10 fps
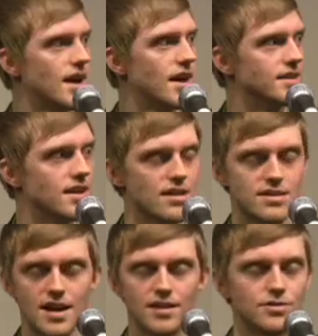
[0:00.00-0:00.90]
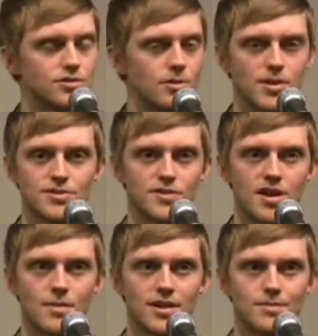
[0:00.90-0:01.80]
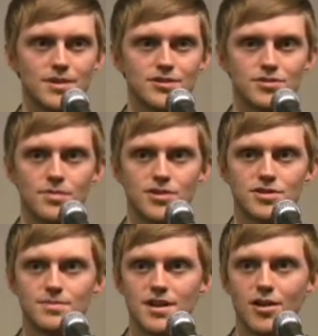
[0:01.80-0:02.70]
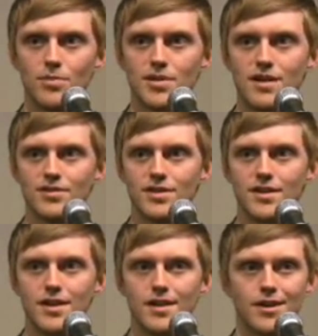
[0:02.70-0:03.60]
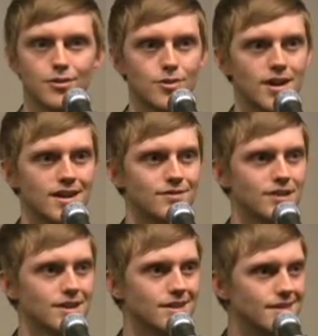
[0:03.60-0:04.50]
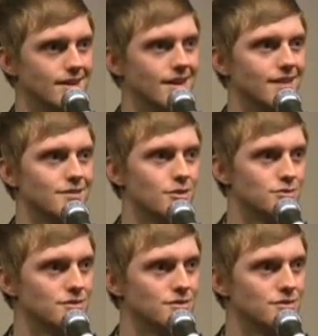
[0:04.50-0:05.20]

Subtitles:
And thank you so much for coming. It means so much to me. I hope you have a great evening. And those